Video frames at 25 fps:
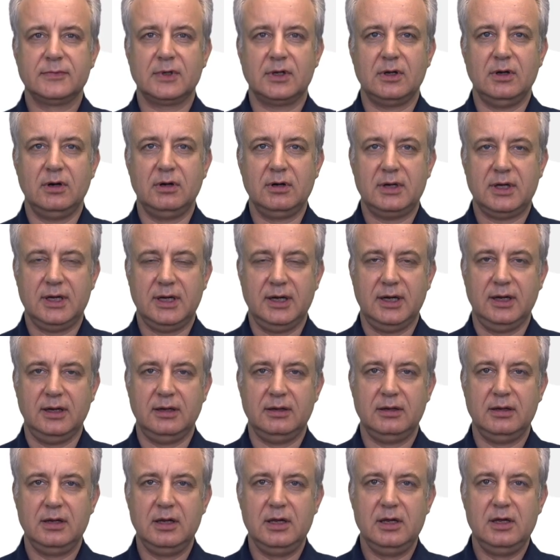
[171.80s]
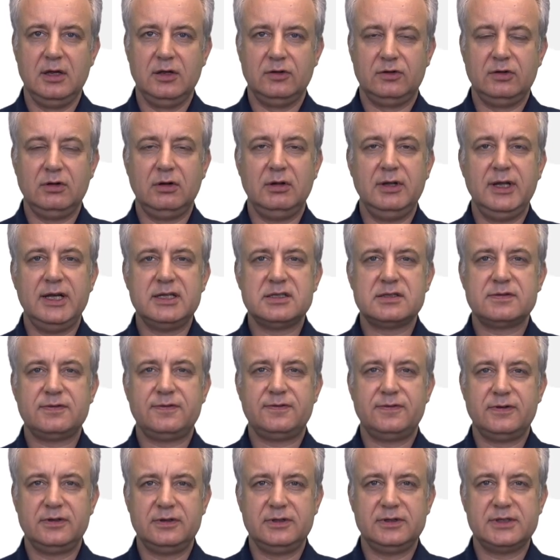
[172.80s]
Okay, so let's
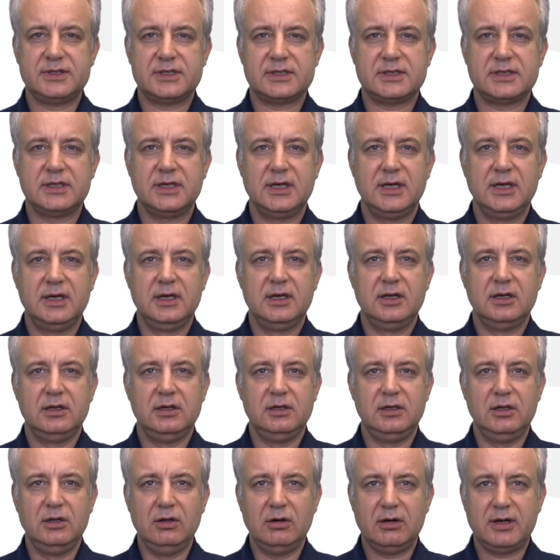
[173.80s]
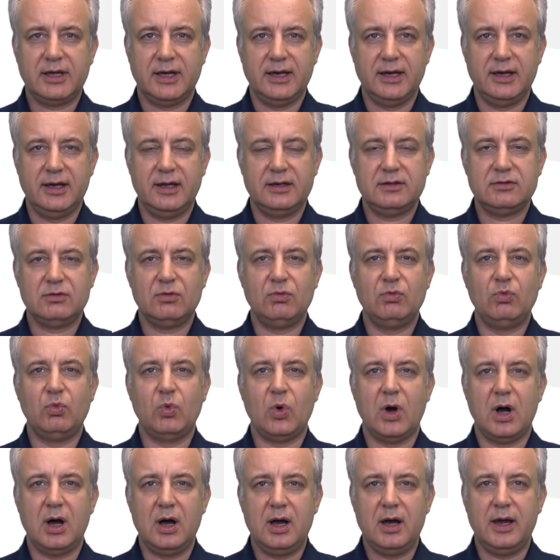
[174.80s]
first look at
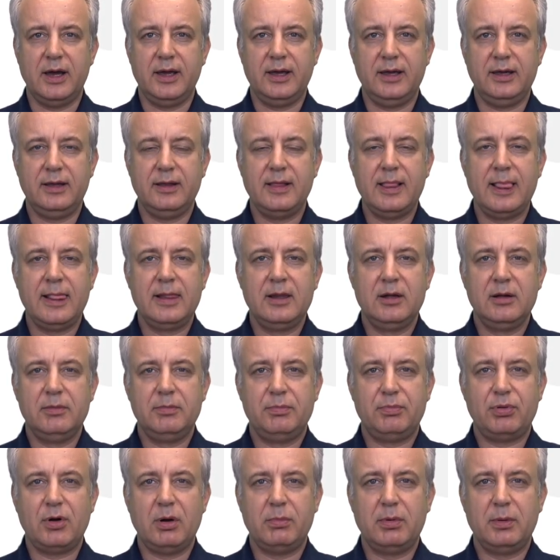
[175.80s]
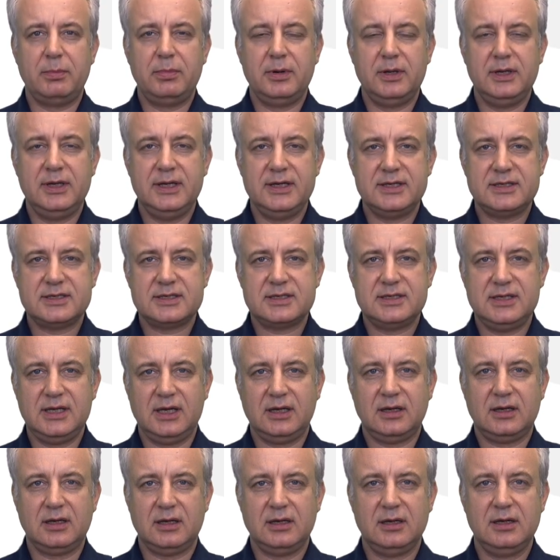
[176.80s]
why
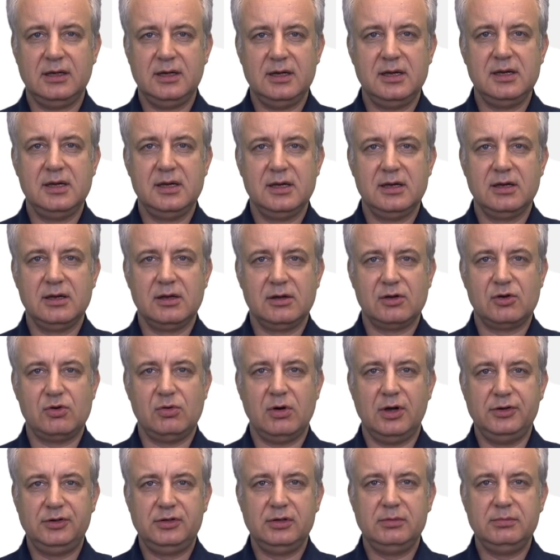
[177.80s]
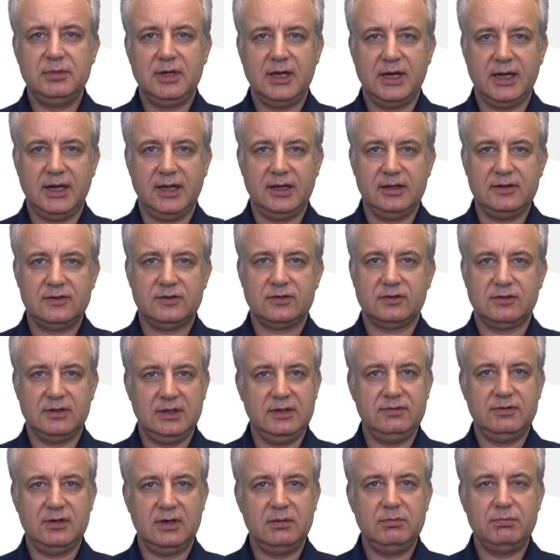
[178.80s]
probabilistic quantum gates,
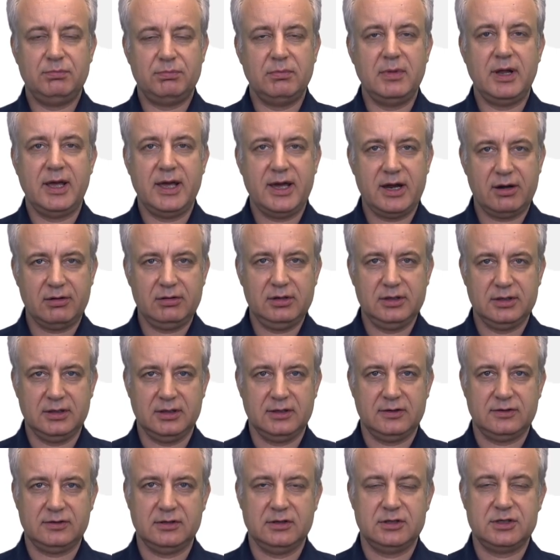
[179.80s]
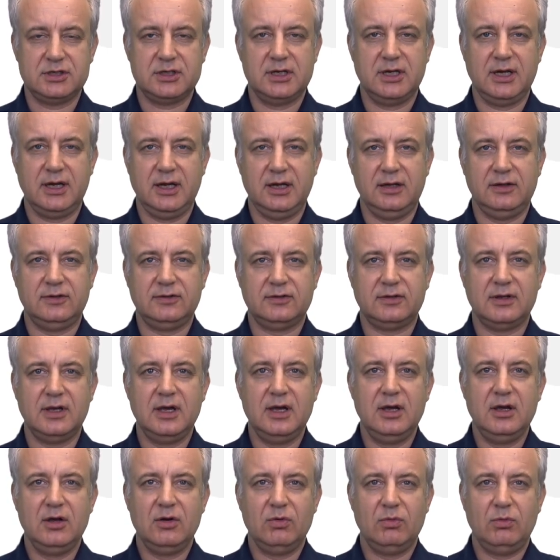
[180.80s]
even heralded such gates,
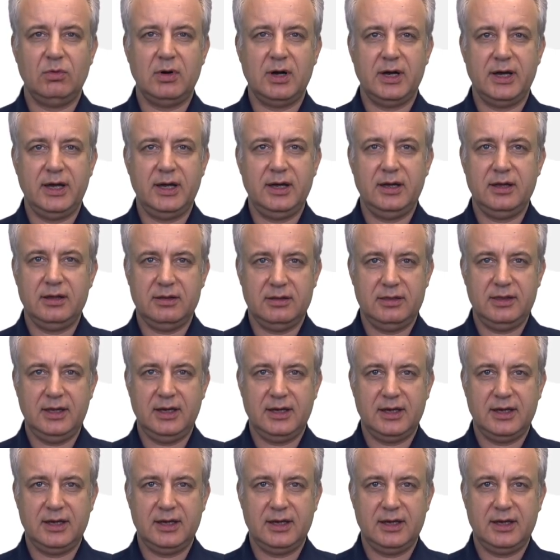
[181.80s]
why they